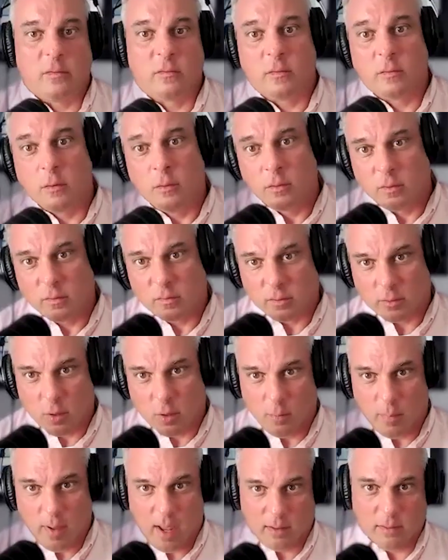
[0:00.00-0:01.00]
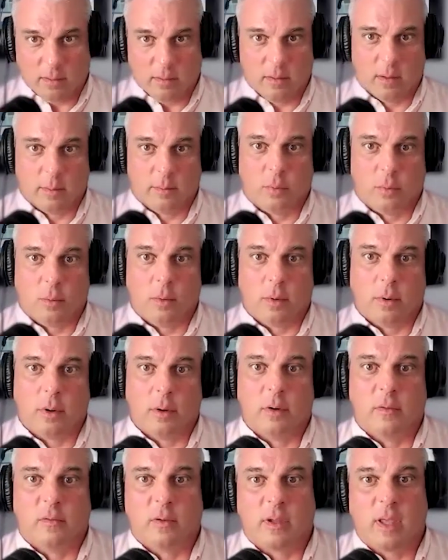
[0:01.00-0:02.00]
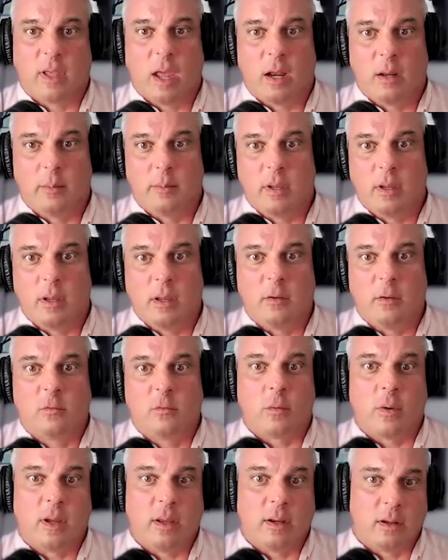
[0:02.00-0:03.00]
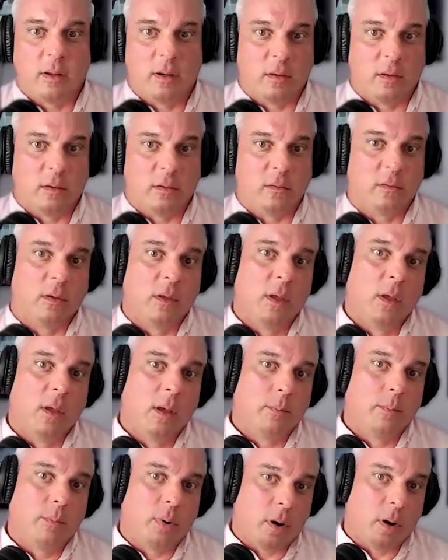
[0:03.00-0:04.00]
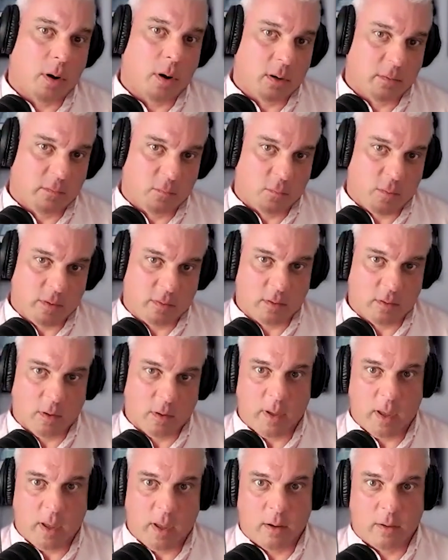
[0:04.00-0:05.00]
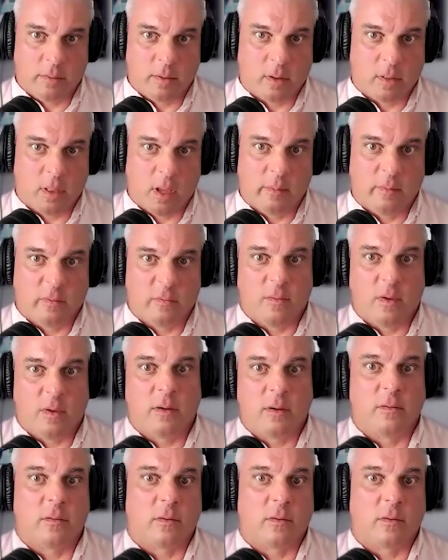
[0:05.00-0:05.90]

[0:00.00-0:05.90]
How soon does it go back to the employer? Is it going to be treated as part of what they're paying on their claims fund?